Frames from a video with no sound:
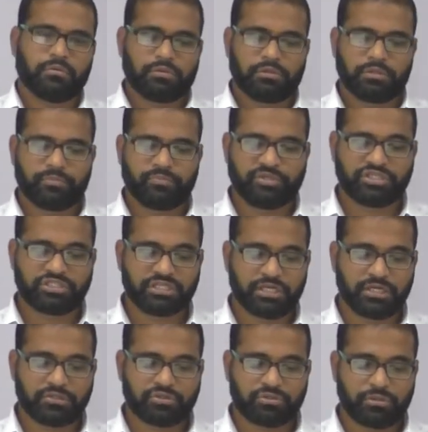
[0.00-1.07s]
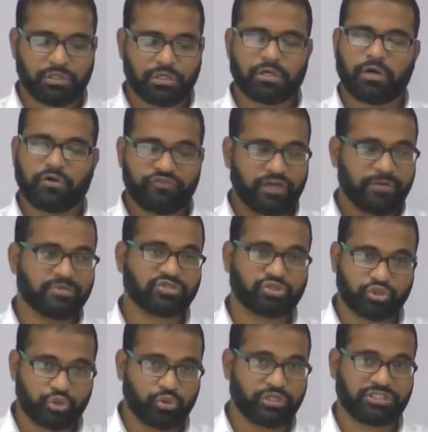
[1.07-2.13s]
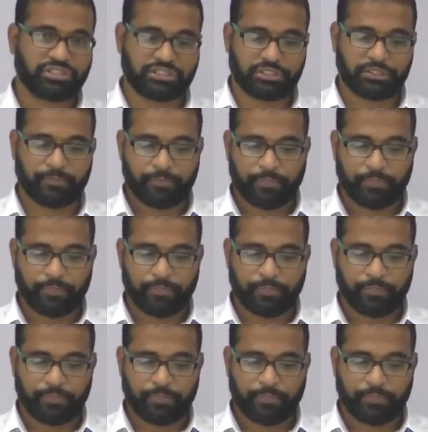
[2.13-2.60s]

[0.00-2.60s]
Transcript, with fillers: Mr. Uh, a famous jurist,